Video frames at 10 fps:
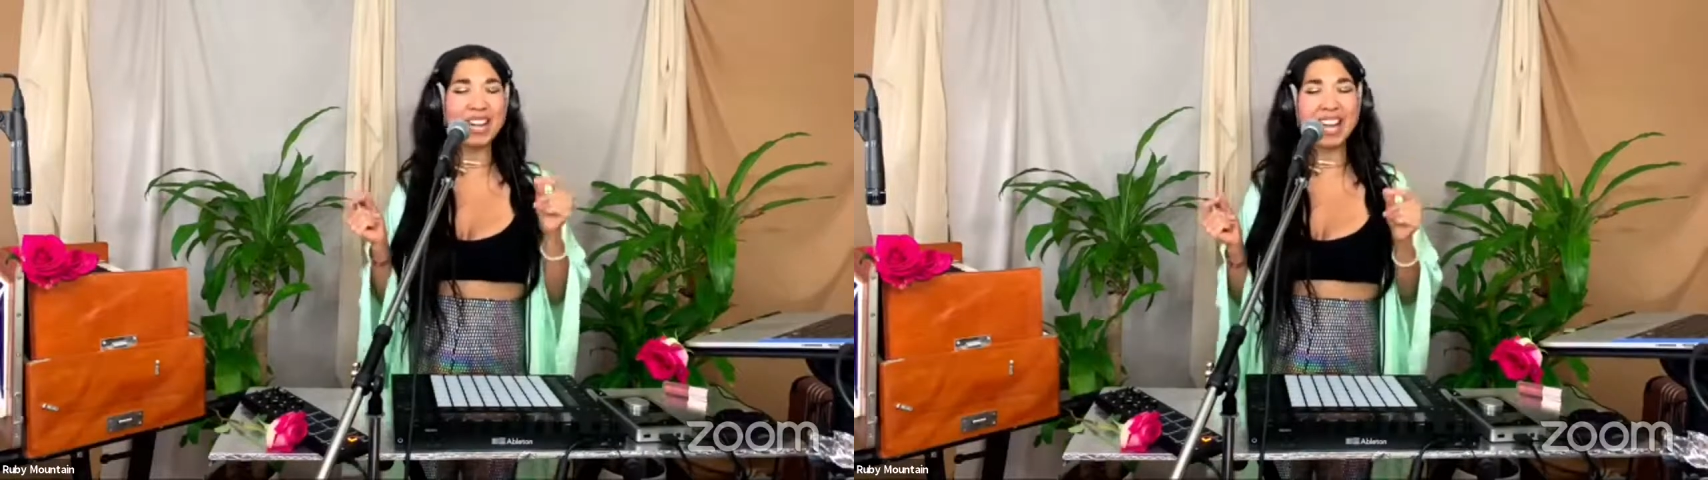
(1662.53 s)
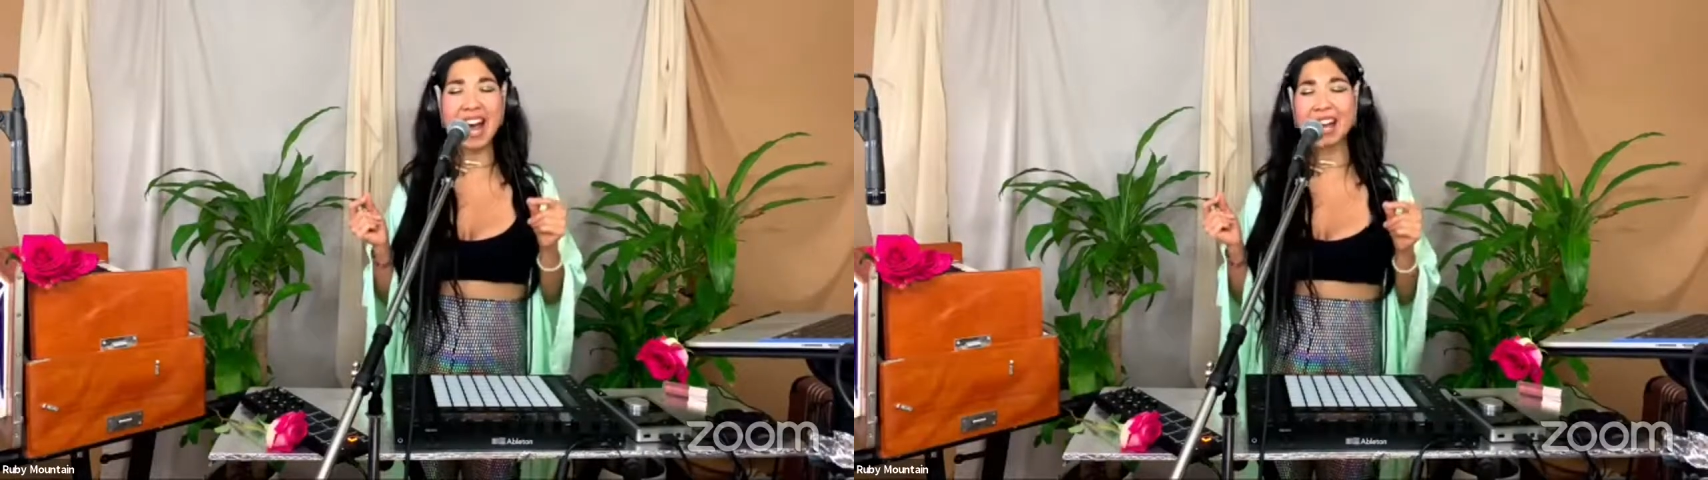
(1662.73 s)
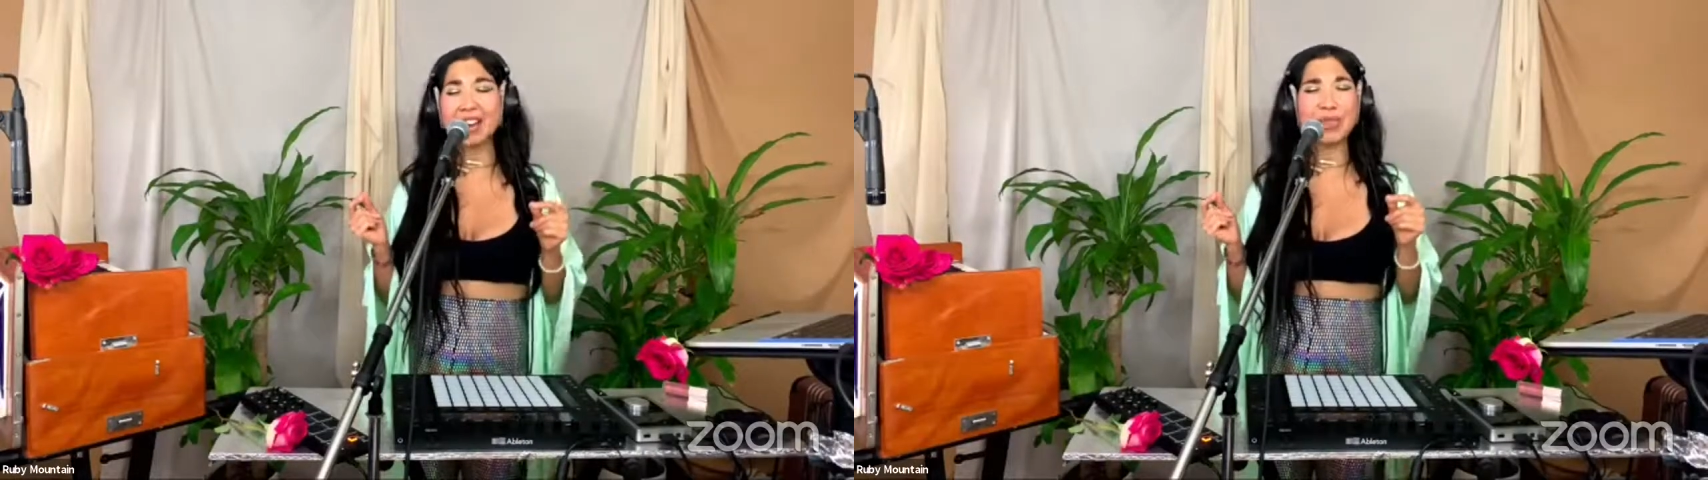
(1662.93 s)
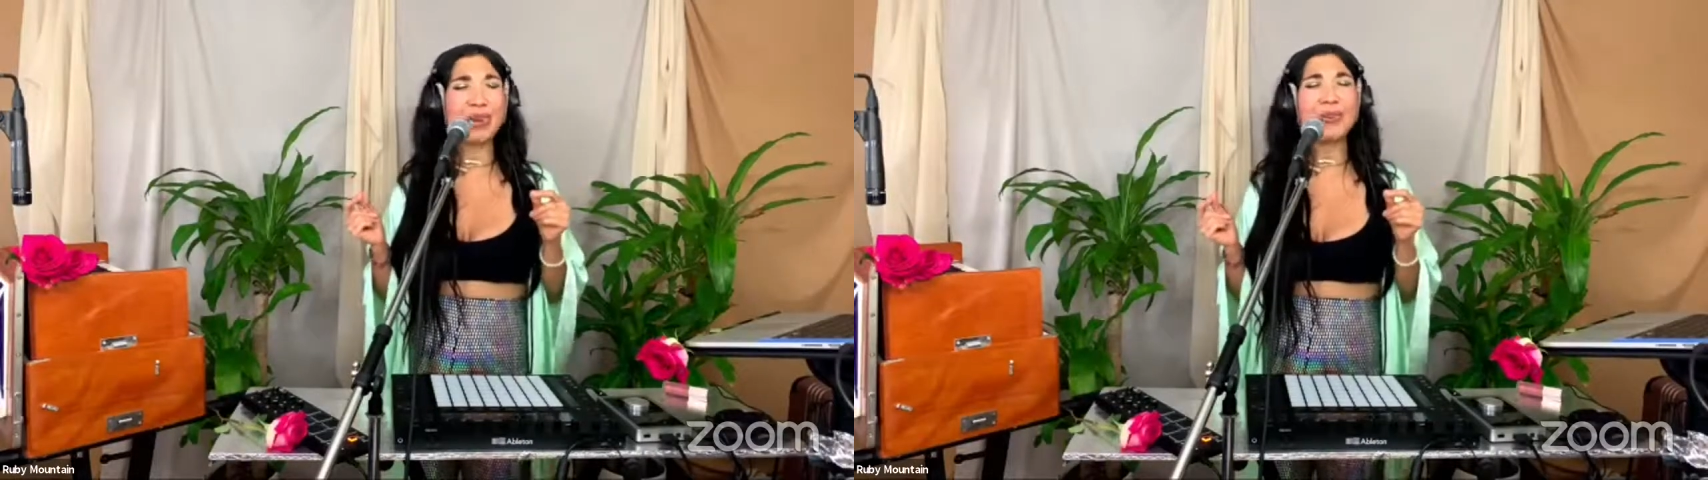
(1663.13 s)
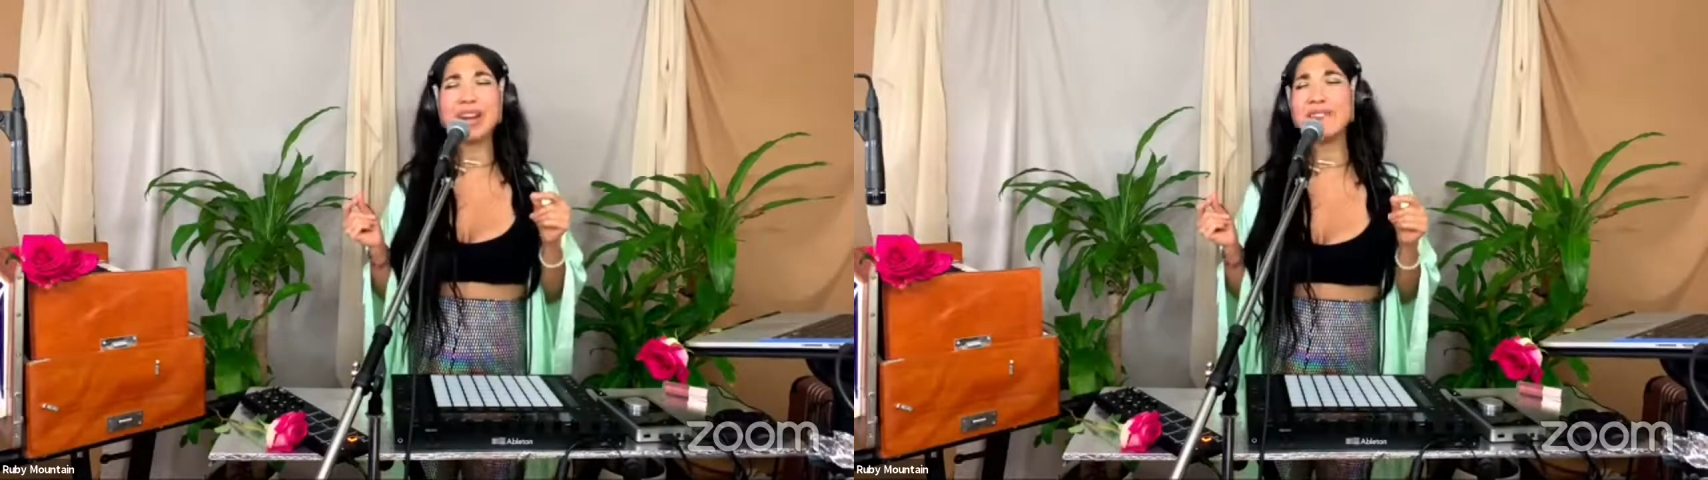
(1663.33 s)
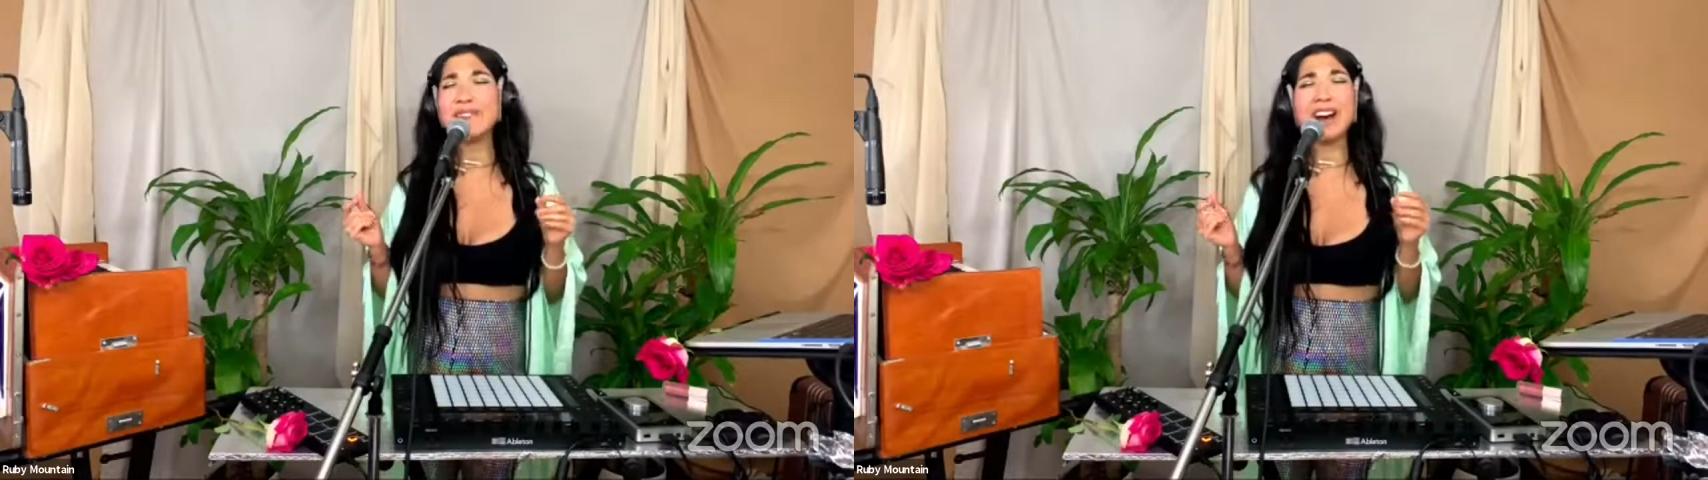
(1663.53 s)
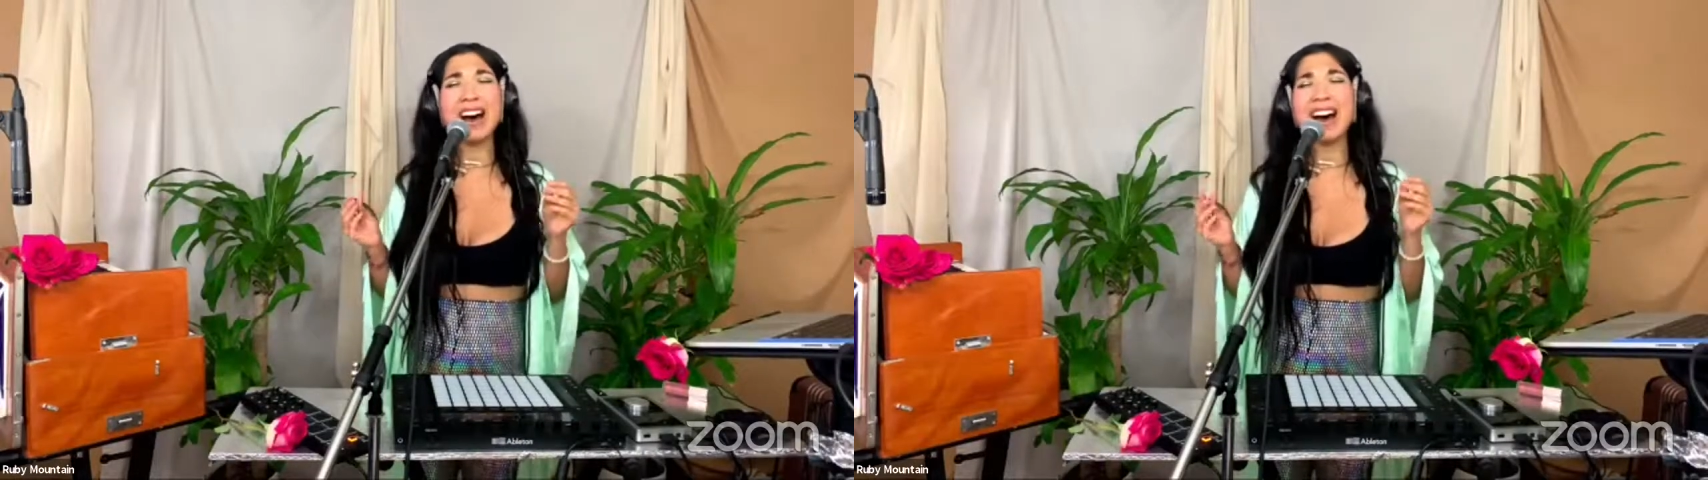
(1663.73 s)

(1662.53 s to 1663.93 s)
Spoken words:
like the river.